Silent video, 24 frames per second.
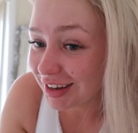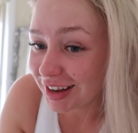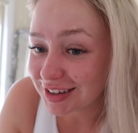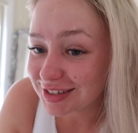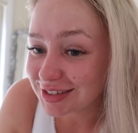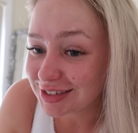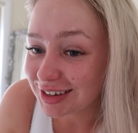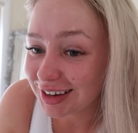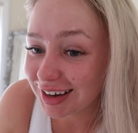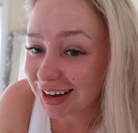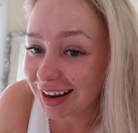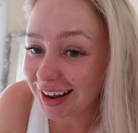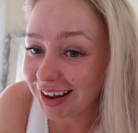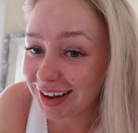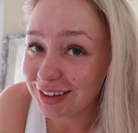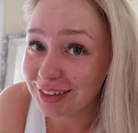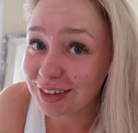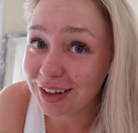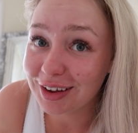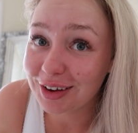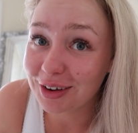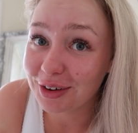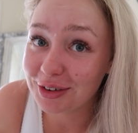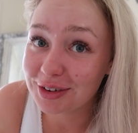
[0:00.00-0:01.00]
yesterday.
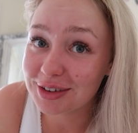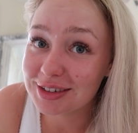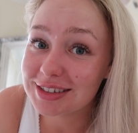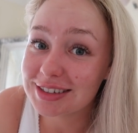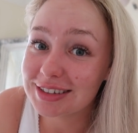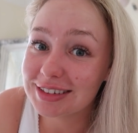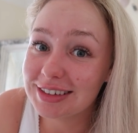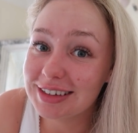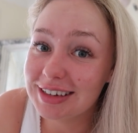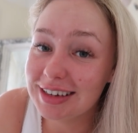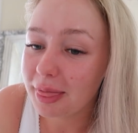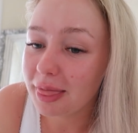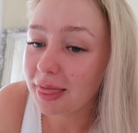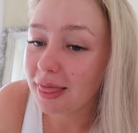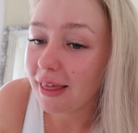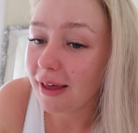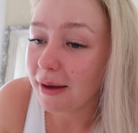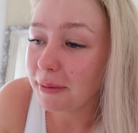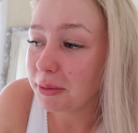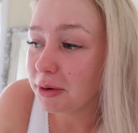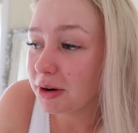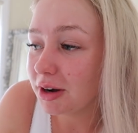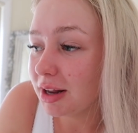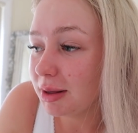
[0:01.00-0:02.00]
Like, honestly,
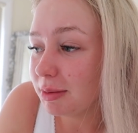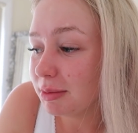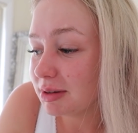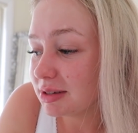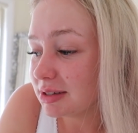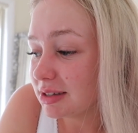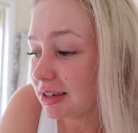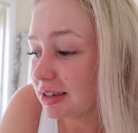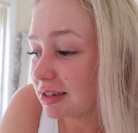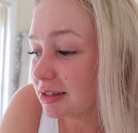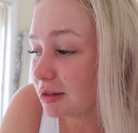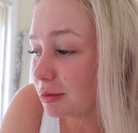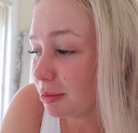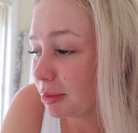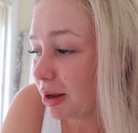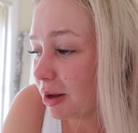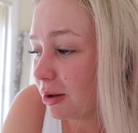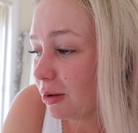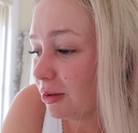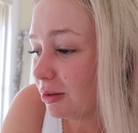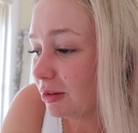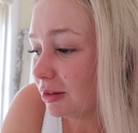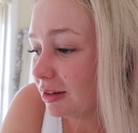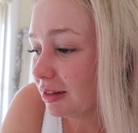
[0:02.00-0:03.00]
I'm already missing
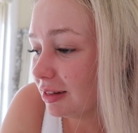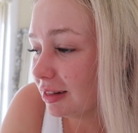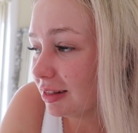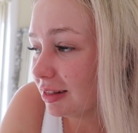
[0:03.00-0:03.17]
Isabel